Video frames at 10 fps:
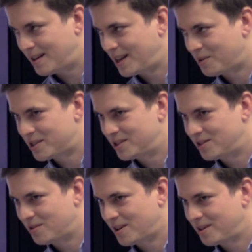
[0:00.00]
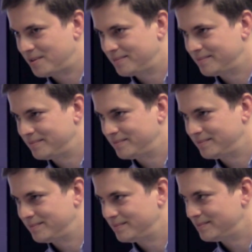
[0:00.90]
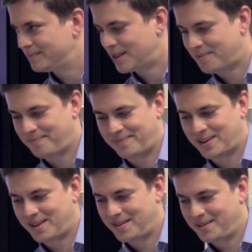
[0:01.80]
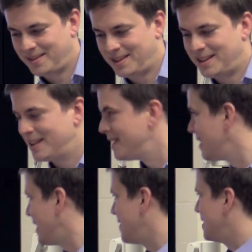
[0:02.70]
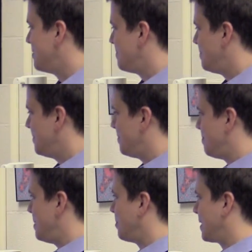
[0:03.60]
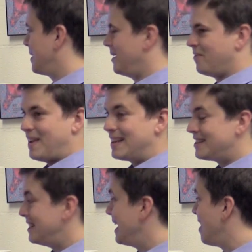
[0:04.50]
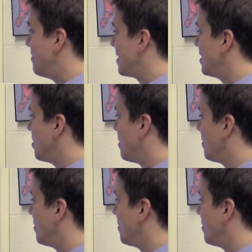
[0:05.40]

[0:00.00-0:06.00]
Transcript: any questions so far? No? Okay. And then people get fancy now, they can go